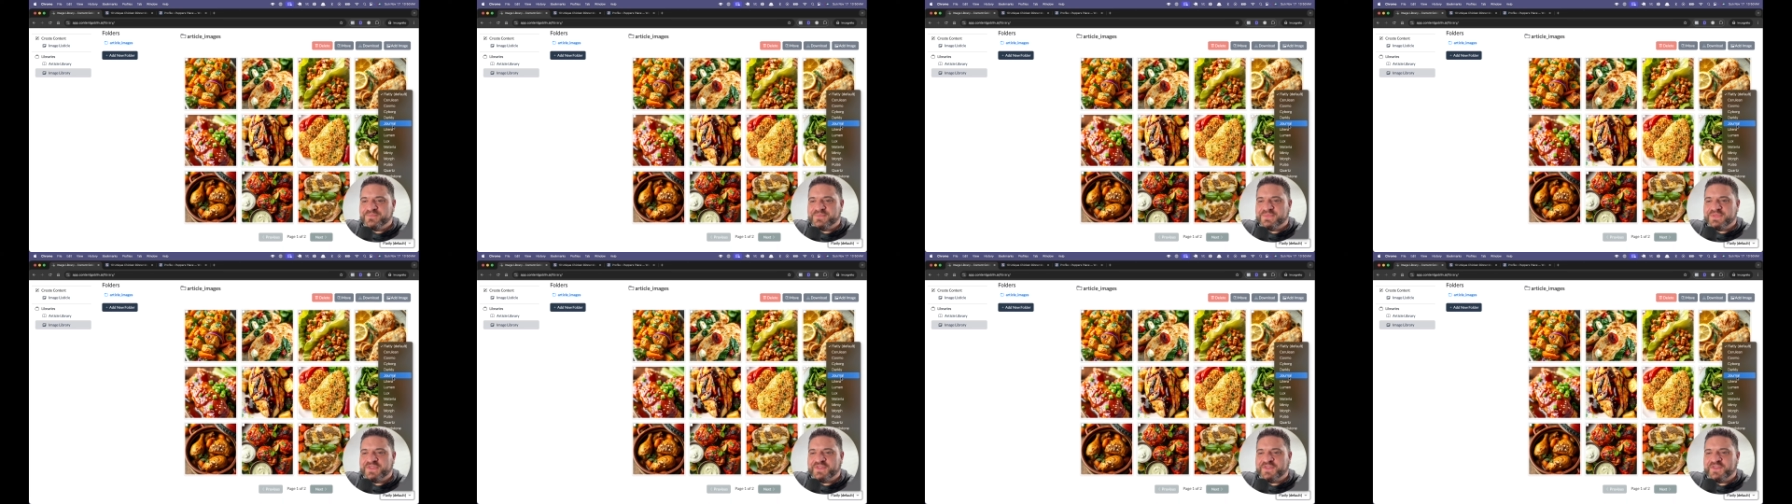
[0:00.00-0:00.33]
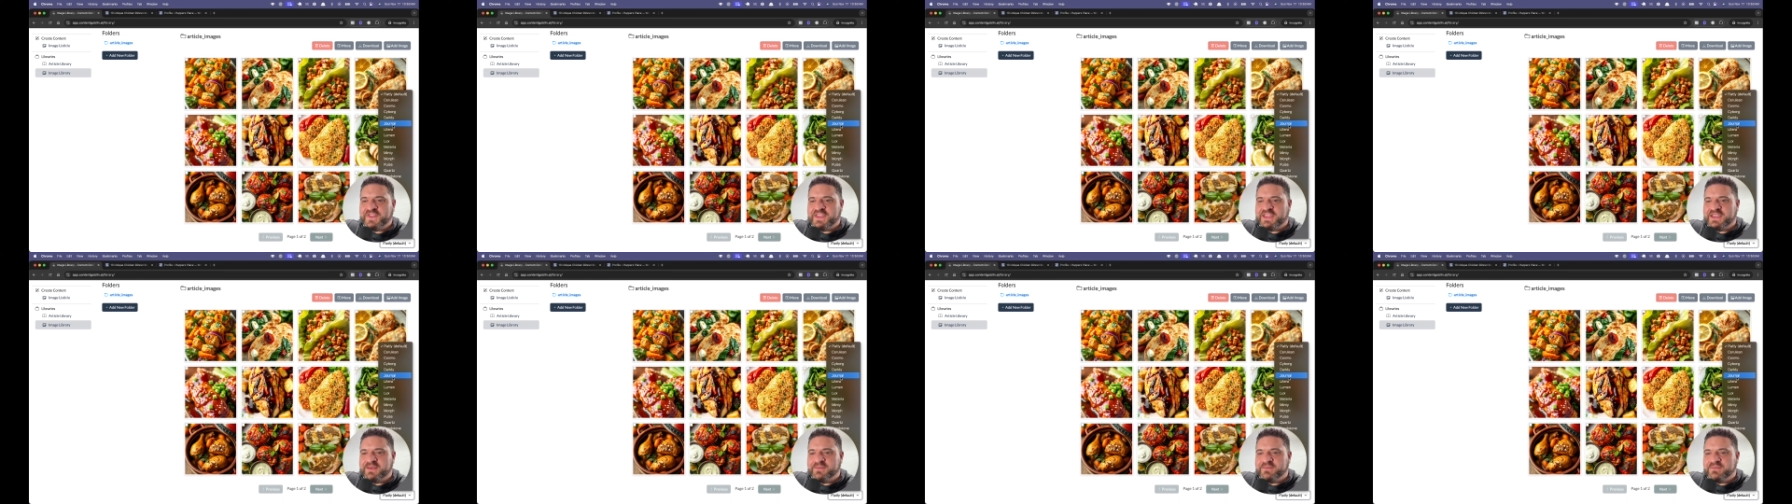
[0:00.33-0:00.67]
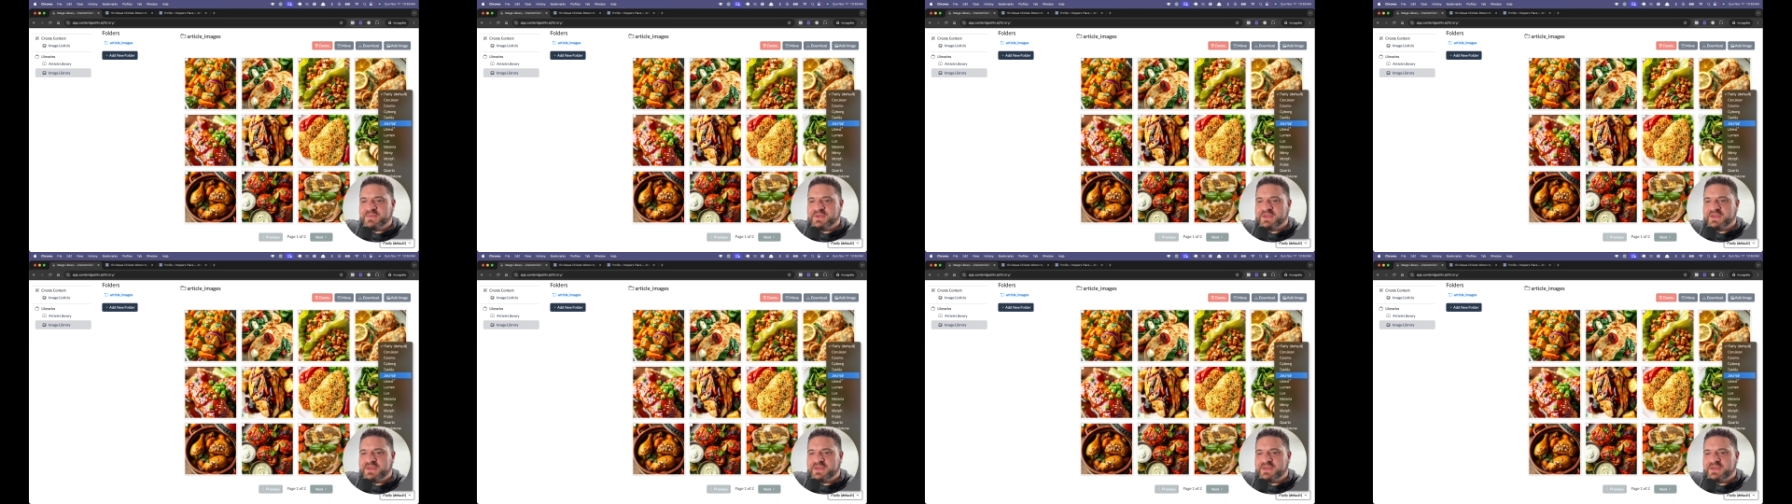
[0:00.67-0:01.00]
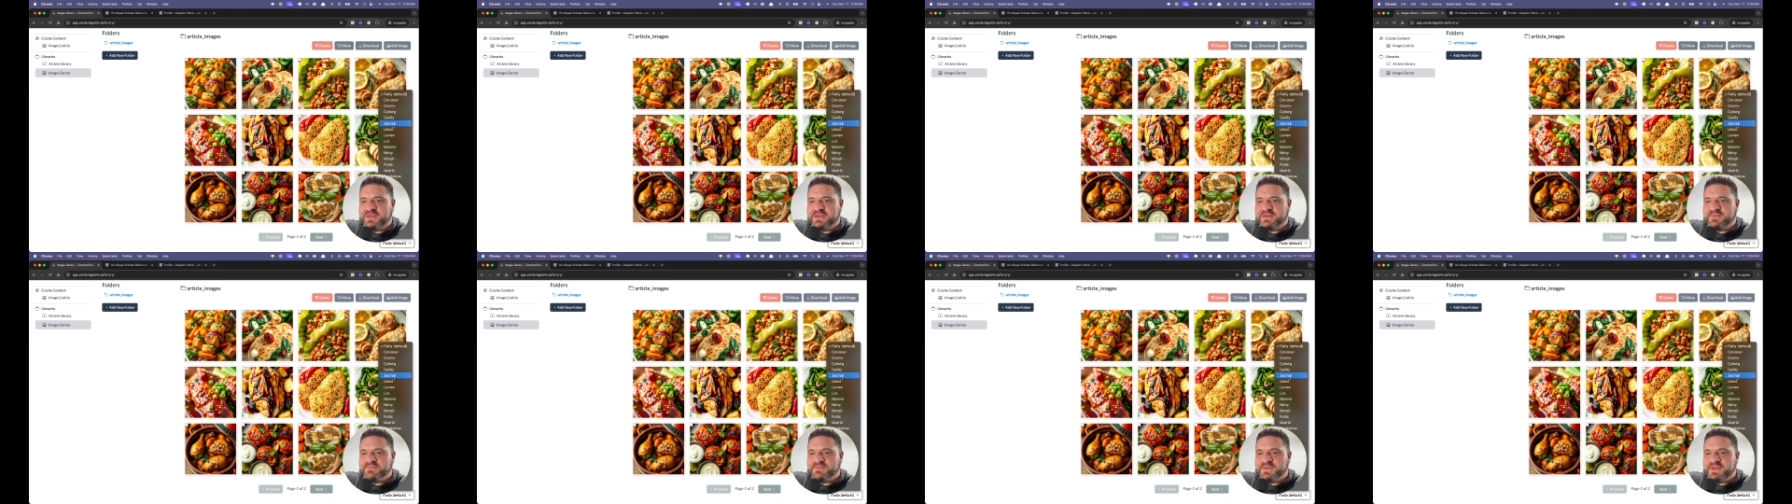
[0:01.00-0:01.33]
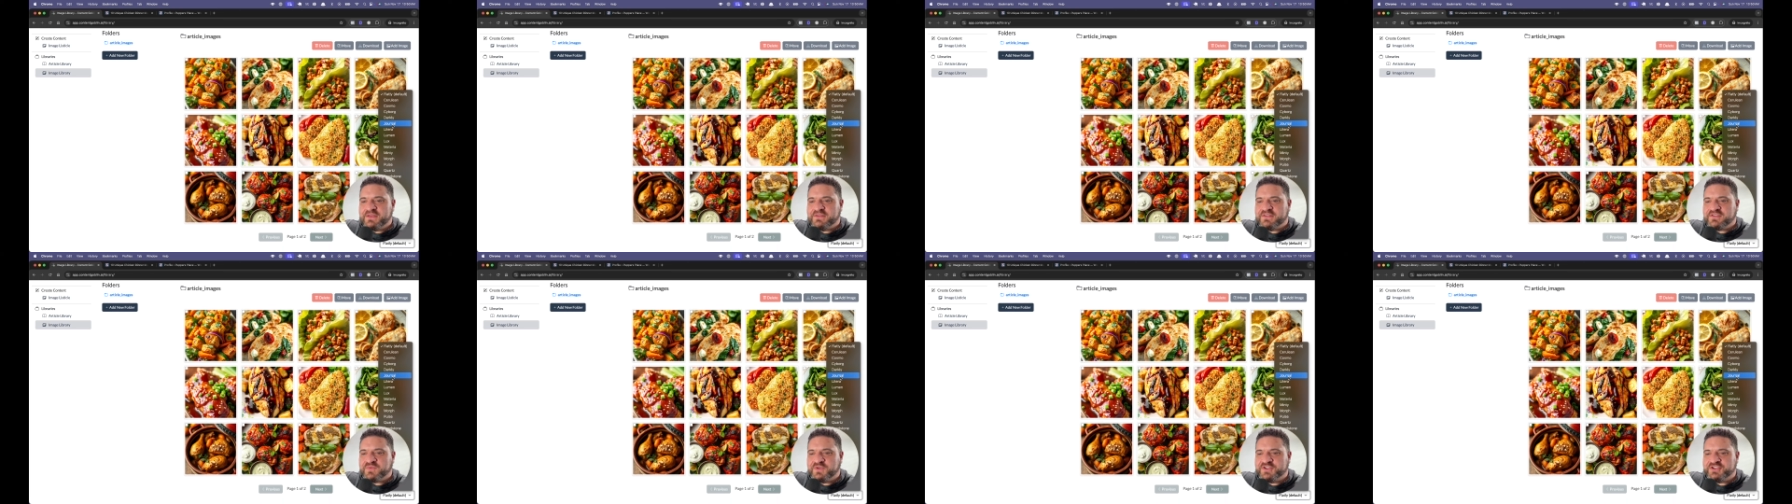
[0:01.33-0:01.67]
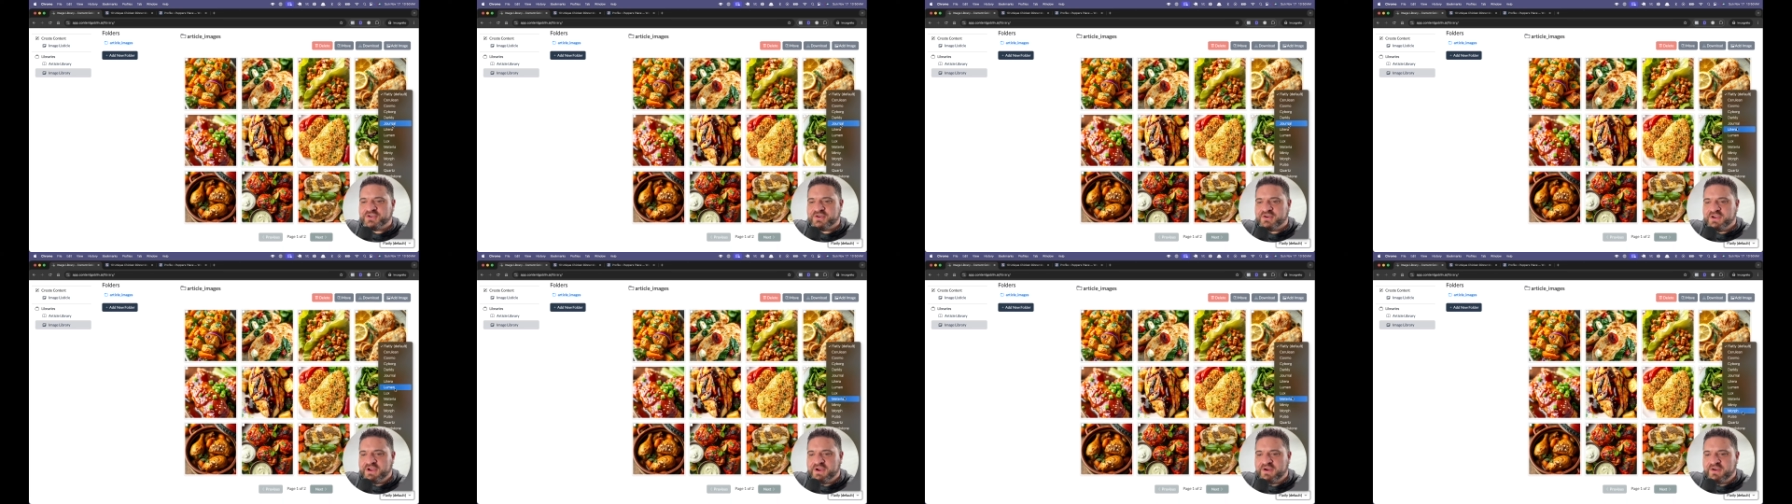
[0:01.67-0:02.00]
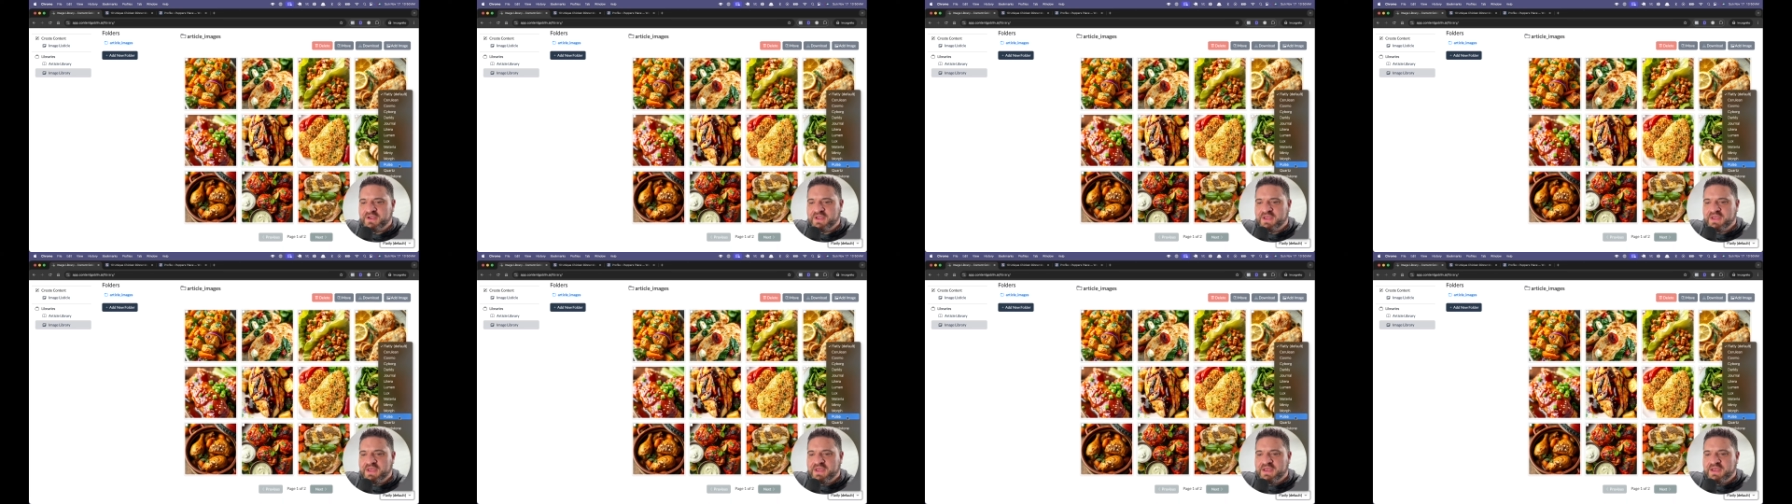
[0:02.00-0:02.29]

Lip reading: theme switcher here.